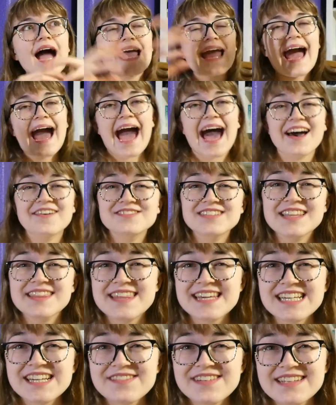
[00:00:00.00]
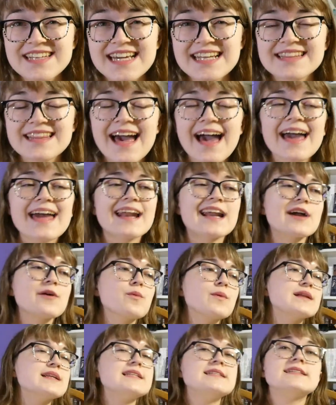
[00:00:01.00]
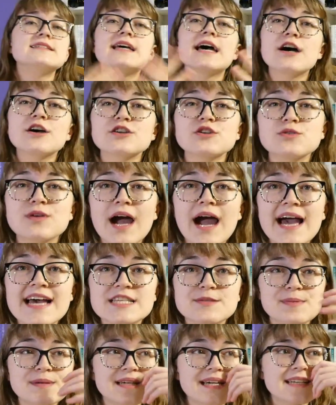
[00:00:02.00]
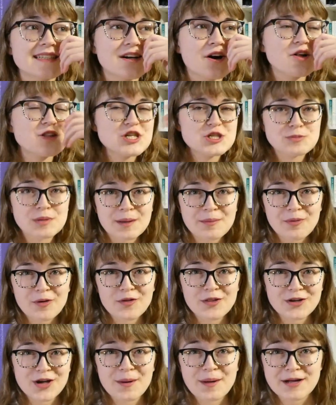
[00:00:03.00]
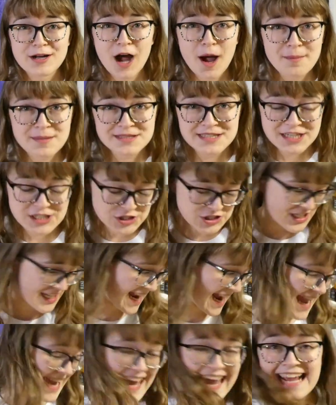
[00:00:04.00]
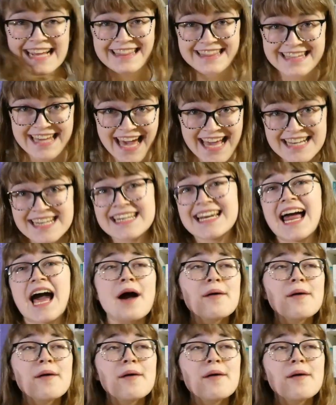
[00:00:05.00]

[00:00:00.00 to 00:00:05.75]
have to think of it like that, and I wanted to tell you guys, because all these people in the comment section are like, I hate the ending.